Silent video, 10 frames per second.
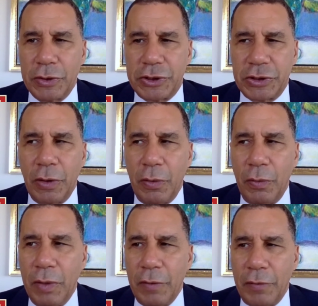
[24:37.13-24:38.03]

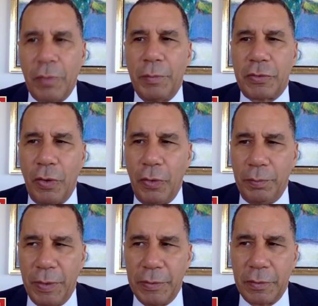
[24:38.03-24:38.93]
show some
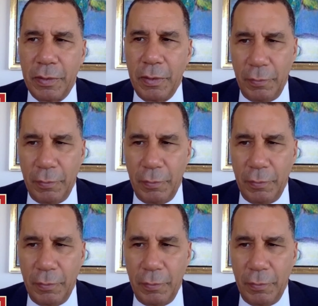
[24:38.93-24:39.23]
atonement